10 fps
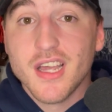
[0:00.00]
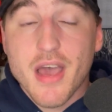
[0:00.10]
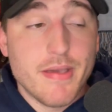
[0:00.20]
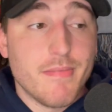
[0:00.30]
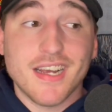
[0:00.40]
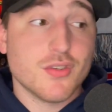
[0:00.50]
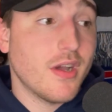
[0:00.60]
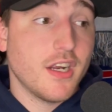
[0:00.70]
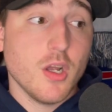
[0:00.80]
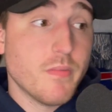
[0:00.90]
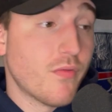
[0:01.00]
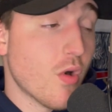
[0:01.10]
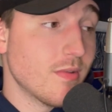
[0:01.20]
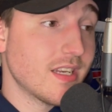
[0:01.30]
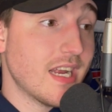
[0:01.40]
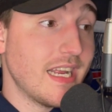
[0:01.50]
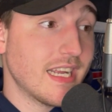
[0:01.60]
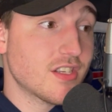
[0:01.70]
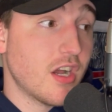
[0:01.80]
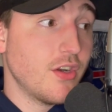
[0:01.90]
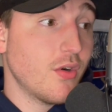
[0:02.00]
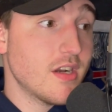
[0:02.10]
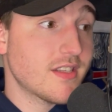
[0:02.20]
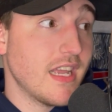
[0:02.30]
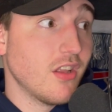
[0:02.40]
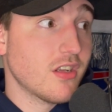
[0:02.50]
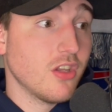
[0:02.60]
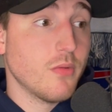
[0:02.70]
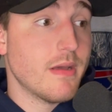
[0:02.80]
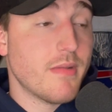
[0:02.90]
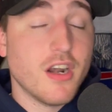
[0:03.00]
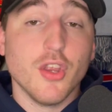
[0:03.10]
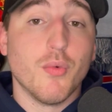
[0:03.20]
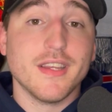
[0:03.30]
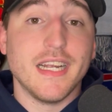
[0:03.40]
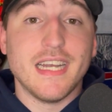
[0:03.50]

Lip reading: I mean, Mexico had a good performance tonight against Honduras. They look a little bit better than what they